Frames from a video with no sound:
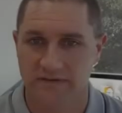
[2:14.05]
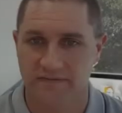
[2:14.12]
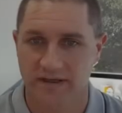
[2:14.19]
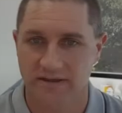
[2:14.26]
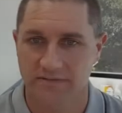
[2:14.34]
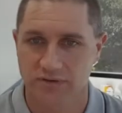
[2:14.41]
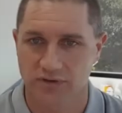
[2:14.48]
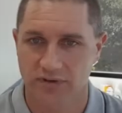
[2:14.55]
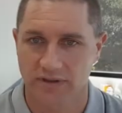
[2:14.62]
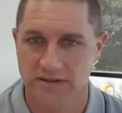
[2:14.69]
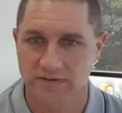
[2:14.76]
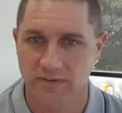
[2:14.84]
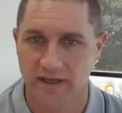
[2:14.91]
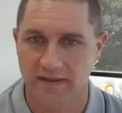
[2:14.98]
of the hip joint
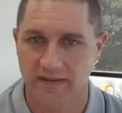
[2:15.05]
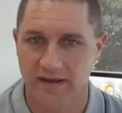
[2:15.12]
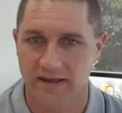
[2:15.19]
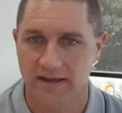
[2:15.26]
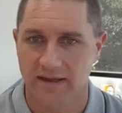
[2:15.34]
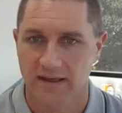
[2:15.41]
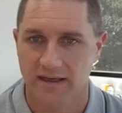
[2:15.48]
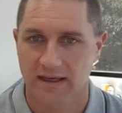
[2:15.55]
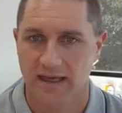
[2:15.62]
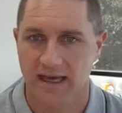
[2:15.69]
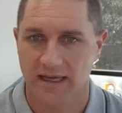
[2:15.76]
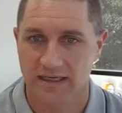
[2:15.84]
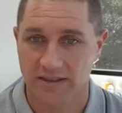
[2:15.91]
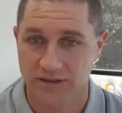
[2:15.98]
is where the
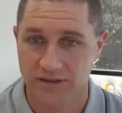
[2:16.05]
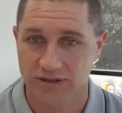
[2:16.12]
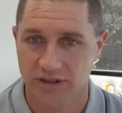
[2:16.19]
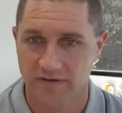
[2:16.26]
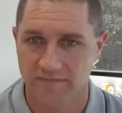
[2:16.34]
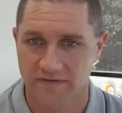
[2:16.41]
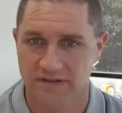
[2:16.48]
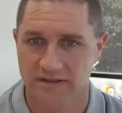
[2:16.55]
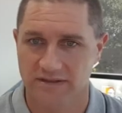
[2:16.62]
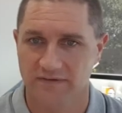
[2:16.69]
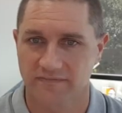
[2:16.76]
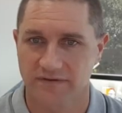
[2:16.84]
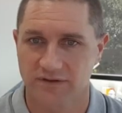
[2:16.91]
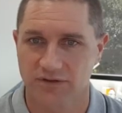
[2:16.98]
cartilage surfaces
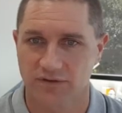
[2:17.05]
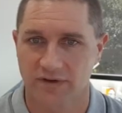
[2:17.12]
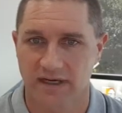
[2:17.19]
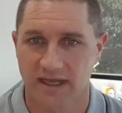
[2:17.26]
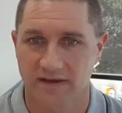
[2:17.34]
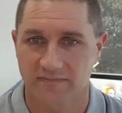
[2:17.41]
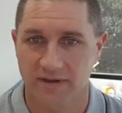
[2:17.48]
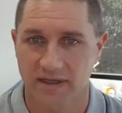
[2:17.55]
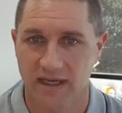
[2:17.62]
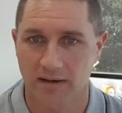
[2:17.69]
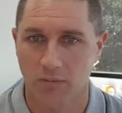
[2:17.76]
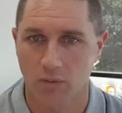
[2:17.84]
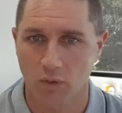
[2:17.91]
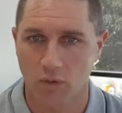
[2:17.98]
of the joint have
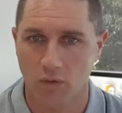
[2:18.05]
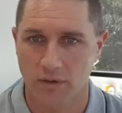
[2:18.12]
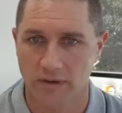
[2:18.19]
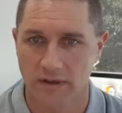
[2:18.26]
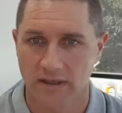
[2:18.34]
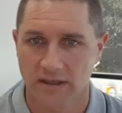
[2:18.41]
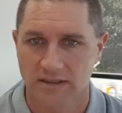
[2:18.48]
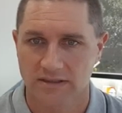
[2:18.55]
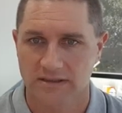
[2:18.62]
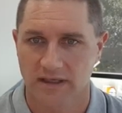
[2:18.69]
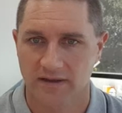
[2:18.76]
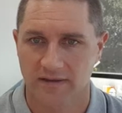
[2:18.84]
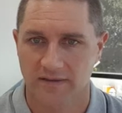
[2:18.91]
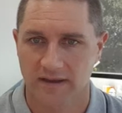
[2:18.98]
become worn,
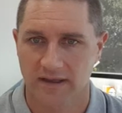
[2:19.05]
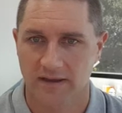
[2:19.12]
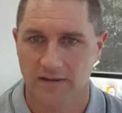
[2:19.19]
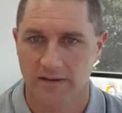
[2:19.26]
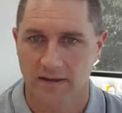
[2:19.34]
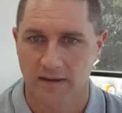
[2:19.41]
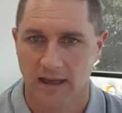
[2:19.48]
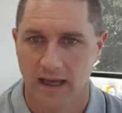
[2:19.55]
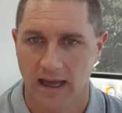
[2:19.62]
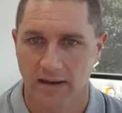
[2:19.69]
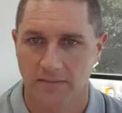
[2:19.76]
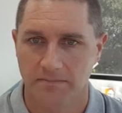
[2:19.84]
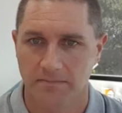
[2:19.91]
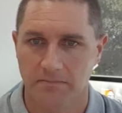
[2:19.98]
so that the
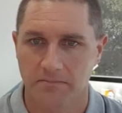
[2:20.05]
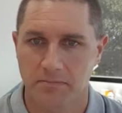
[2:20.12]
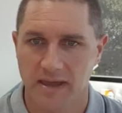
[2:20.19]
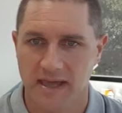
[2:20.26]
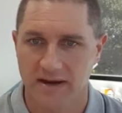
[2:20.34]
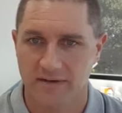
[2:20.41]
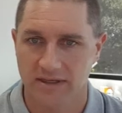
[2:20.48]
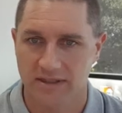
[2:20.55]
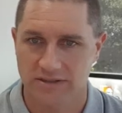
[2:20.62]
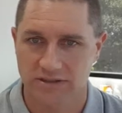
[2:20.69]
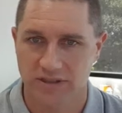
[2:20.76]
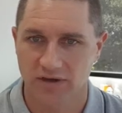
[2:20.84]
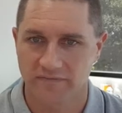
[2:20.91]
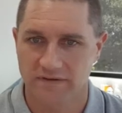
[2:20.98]
bearing
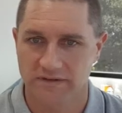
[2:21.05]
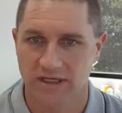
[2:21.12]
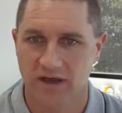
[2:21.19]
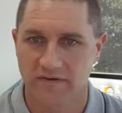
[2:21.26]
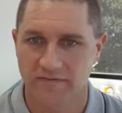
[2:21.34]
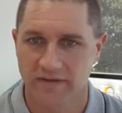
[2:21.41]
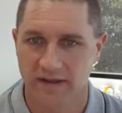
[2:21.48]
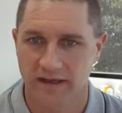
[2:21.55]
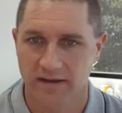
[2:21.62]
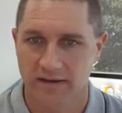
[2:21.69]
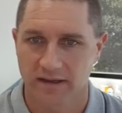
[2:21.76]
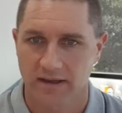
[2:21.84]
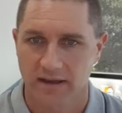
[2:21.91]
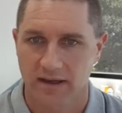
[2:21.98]
surface over the
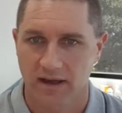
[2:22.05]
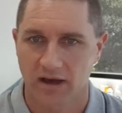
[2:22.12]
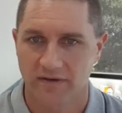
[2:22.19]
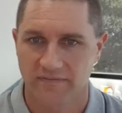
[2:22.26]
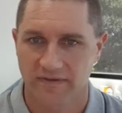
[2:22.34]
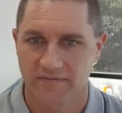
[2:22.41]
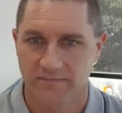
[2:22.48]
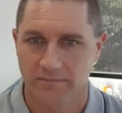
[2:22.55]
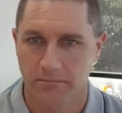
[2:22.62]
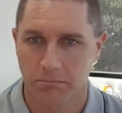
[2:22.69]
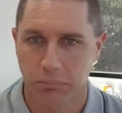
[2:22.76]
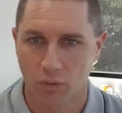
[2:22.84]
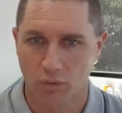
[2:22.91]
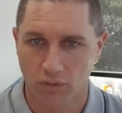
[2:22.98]

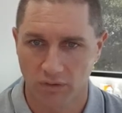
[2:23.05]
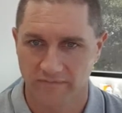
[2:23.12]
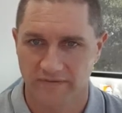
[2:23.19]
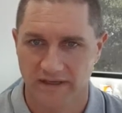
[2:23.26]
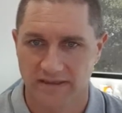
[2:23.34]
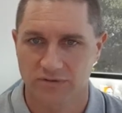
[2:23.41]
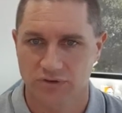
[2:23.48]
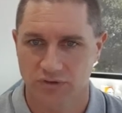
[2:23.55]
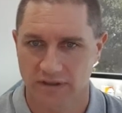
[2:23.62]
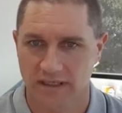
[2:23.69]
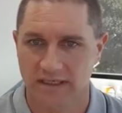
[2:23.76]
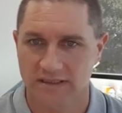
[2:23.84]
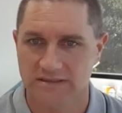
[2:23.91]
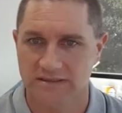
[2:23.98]
ball of the hip joint
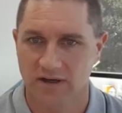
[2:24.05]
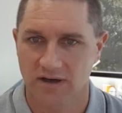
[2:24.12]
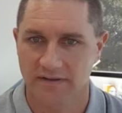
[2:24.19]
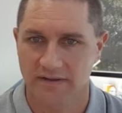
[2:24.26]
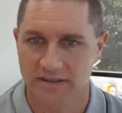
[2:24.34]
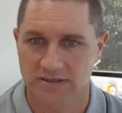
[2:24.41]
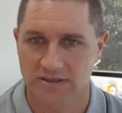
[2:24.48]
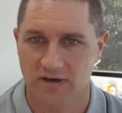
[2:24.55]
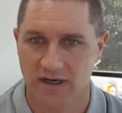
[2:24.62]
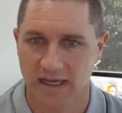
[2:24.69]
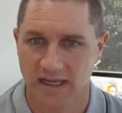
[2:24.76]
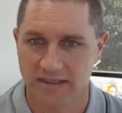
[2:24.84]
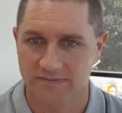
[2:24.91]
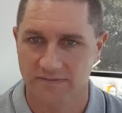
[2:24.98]
and inside the socket
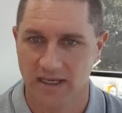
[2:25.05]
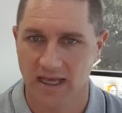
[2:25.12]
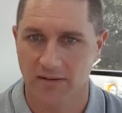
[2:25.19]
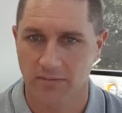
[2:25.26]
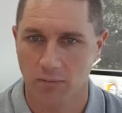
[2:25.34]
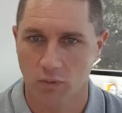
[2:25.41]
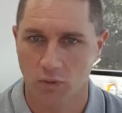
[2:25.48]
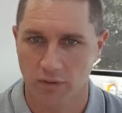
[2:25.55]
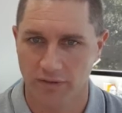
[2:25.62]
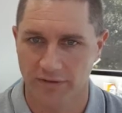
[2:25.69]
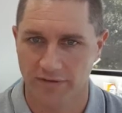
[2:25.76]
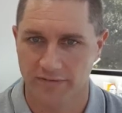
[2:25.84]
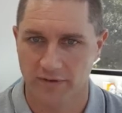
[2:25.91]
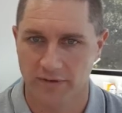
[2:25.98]
has become worn
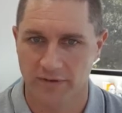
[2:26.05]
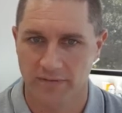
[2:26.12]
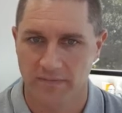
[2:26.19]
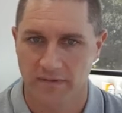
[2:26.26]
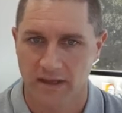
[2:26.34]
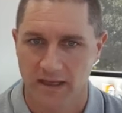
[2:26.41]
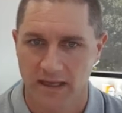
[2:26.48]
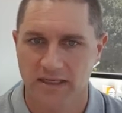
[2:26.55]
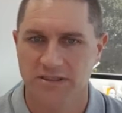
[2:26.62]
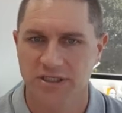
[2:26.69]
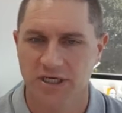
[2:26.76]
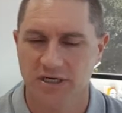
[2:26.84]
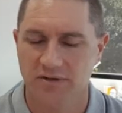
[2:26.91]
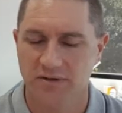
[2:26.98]
through. And
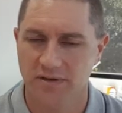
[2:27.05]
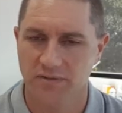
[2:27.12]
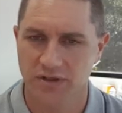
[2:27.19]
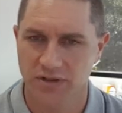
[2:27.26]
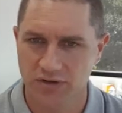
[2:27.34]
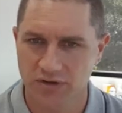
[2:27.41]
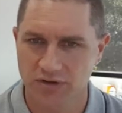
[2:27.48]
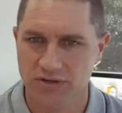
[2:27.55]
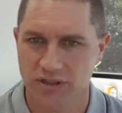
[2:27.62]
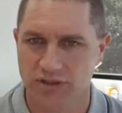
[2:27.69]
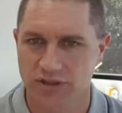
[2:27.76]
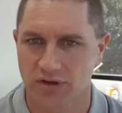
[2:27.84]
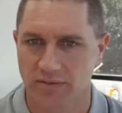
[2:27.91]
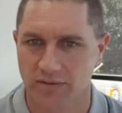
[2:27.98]
generally we use the
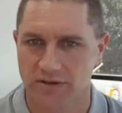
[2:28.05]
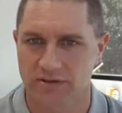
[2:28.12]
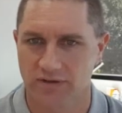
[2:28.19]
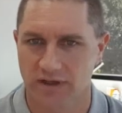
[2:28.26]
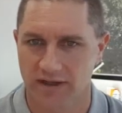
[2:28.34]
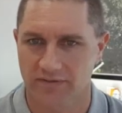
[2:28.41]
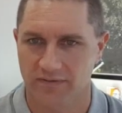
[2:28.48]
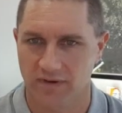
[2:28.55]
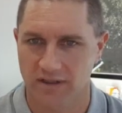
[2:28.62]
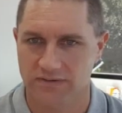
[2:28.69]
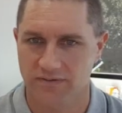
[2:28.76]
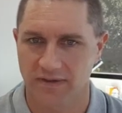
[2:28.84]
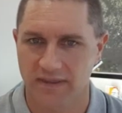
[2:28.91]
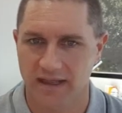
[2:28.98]
term
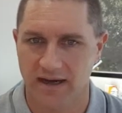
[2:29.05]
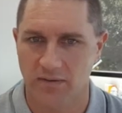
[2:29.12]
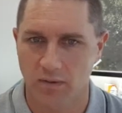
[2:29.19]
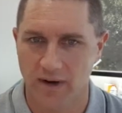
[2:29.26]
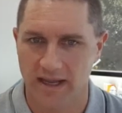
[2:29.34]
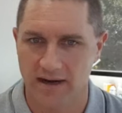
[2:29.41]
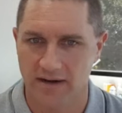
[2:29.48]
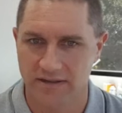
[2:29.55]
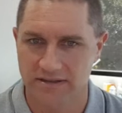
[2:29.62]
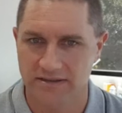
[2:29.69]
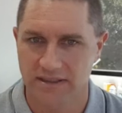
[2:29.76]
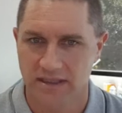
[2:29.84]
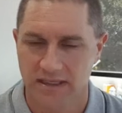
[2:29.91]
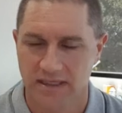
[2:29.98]
osteoarthritis when that wear
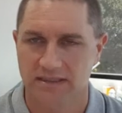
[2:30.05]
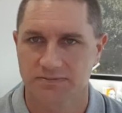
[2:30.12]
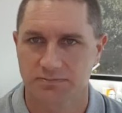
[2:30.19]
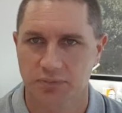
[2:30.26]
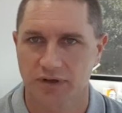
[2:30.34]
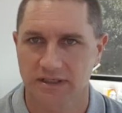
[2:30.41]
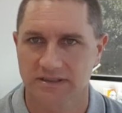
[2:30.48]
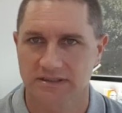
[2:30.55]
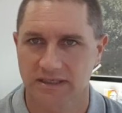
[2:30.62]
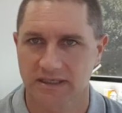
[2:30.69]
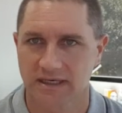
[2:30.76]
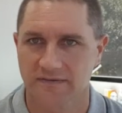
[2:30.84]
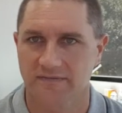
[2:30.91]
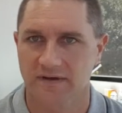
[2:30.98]
is pretty
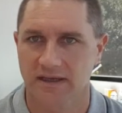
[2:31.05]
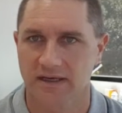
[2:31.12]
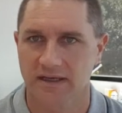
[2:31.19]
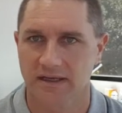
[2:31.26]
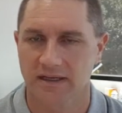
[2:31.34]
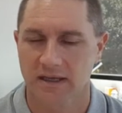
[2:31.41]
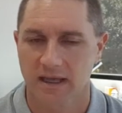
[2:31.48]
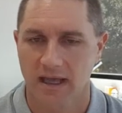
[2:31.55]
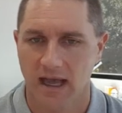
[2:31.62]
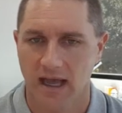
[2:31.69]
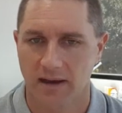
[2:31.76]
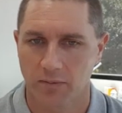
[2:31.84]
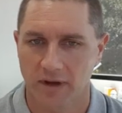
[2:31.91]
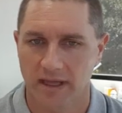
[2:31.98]
significant,
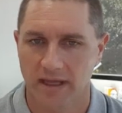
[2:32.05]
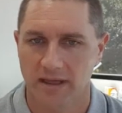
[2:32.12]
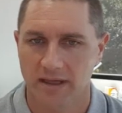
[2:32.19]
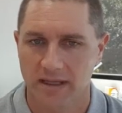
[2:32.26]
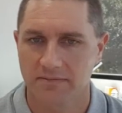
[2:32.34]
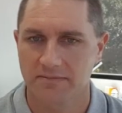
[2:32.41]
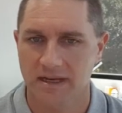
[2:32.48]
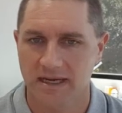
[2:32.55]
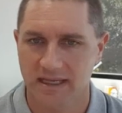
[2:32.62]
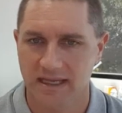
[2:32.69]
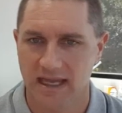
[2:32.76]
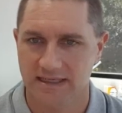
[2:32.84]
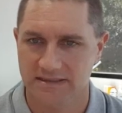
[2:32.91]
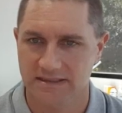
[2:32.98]
where in many
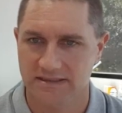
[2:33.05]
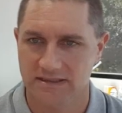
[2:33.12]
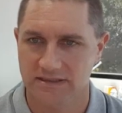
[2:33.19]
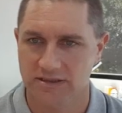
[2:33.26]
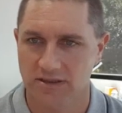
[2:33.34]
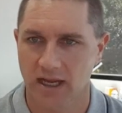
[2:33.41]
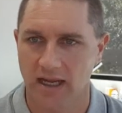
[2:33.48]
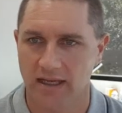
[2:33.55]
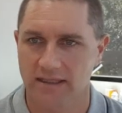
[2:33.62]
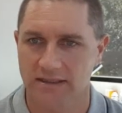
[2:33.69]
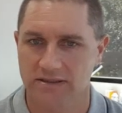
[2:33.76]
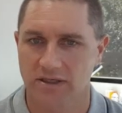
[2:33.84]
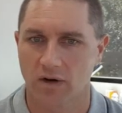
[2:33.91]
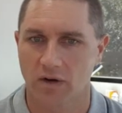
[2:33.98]
cases
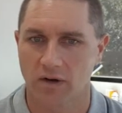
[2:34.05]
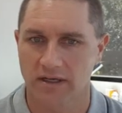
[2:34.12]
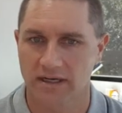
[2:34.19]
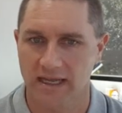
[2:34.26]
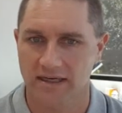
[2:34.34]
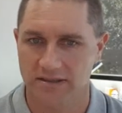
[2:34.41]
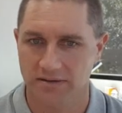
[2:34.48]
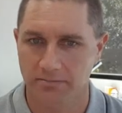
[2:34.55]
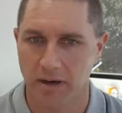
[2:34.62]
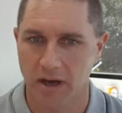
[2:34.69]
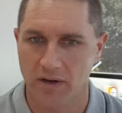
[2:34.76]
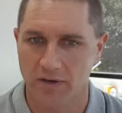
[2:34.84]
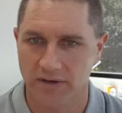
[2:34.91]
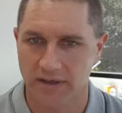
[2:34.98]
it's gone down to
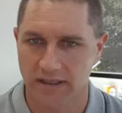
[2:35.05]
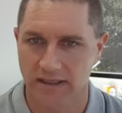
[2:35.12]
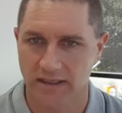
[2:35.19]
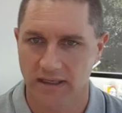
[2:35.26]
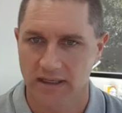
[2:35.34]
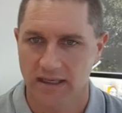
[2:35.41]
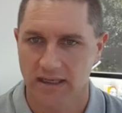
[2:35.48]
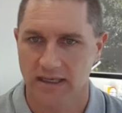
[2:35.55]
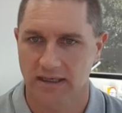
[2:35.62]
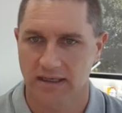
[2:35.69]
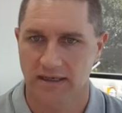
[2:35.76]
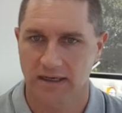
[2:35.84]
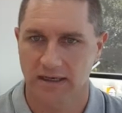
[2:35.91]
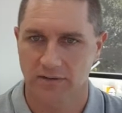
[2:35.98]
bone
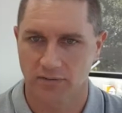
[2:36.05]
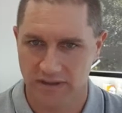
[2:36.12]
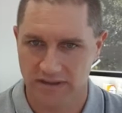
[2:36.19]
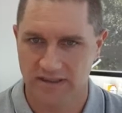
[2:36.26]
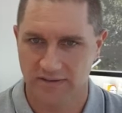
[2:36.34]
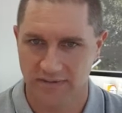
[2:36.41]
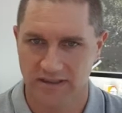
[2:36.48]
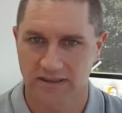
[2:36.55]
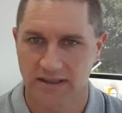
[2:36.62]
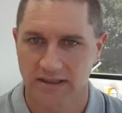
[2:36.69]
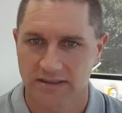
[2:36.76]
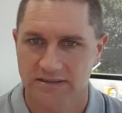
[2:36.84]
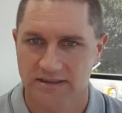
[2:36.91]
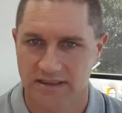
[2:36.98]
in reasonably
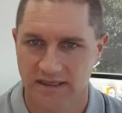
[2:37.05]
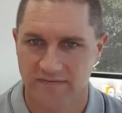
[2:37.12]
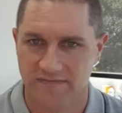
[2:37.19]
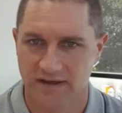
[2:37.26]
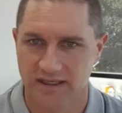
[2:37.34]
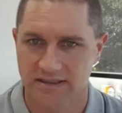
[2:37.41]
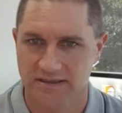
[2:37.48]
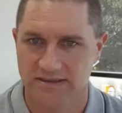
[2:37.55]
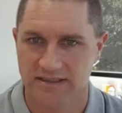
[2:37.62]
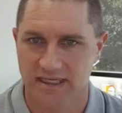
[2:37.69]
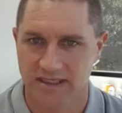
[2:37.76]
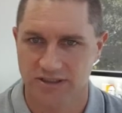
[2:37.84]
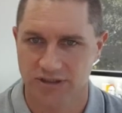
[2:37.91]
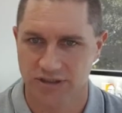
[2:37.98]
significant
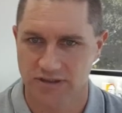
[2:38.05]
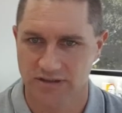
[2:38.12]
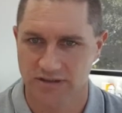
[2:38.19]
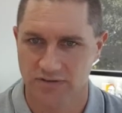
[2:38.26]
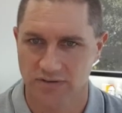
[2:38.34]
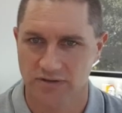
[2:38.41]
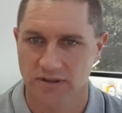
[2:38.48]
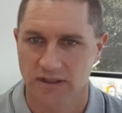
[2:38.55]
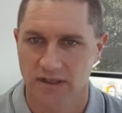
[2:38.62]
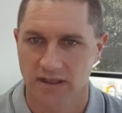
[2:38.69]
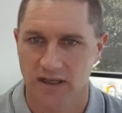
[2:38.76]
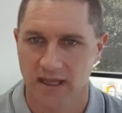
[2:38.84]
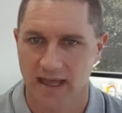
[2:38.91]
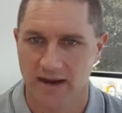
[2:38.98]
sections or
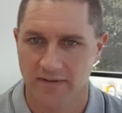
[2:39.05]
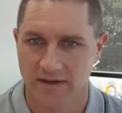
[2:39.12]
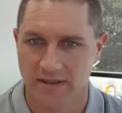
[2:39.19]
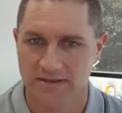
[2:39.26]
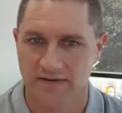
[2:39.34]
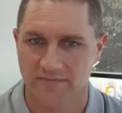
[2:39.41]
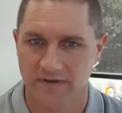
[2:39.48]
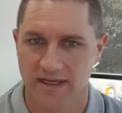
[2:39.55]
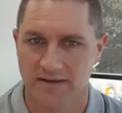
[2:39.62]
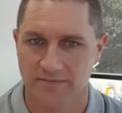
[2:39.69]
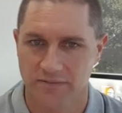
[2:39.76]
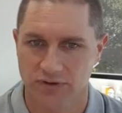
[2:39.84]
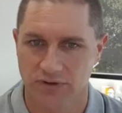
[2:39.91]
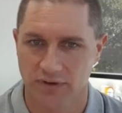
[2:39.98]
areas of the
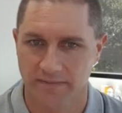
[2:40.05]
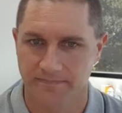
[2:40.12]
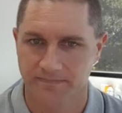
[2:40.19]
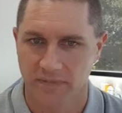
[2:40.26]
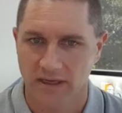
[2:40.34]
hip joint.